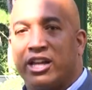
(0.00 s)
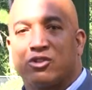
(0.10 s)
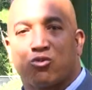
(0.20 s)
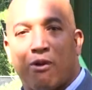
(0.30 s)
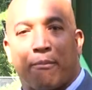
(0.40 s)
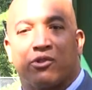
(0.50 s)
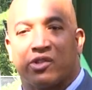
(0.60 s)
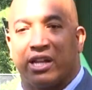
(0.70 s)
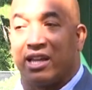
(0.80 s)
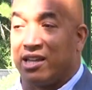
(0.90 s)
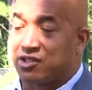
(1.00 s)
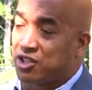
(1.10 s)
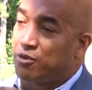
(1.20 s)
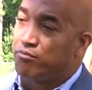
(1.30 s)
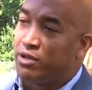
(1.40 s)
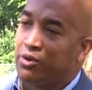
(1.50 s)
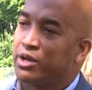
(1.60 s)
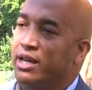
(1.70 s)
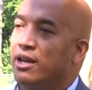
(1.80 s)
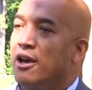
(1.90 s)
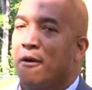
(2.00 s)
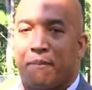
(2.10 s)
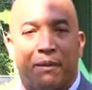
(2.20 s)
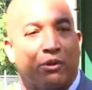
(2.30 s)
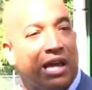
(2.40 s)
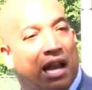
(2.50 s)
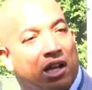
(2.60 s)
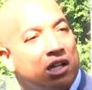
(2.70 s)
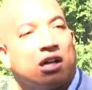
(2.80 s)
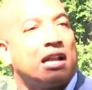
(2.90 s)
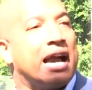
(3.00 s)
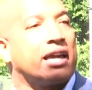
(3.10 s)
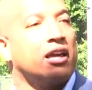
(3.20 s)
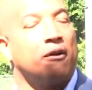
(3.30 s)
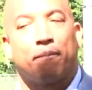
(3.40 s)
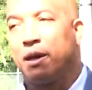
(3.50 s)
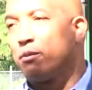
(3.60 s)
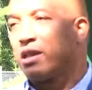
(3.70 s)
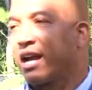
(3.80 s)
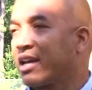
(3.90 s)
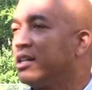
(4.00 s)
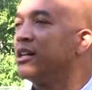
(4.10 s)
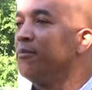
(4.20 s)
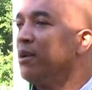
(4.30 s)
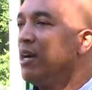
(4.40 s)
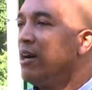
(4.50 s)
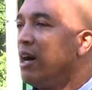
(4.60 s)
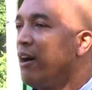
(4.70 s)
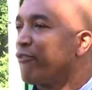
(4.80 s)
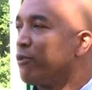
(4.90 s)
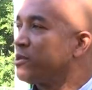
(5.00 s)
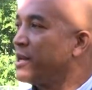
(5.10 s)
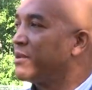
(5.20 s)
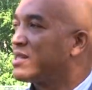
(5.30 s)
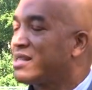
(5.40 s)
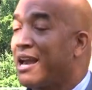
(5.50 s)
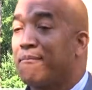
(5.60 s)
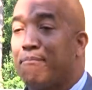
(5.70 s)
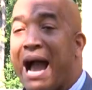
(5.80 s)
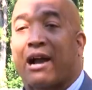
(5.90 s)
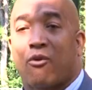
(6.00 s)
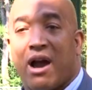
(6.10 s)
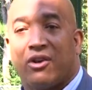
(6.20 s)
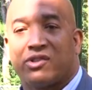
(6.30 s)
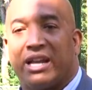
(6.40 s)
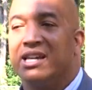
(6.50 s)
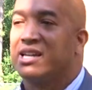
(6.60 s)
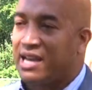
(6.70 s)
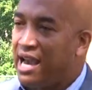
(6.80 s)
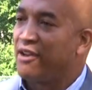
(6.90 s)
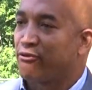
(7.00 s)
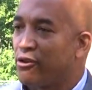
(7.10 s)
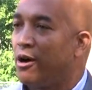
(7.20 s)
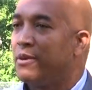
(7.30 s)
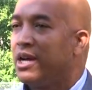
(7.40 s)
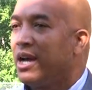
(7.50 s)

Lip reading: He's representing his community, people that look like him, people that come from some of the same backgrounds that he came from.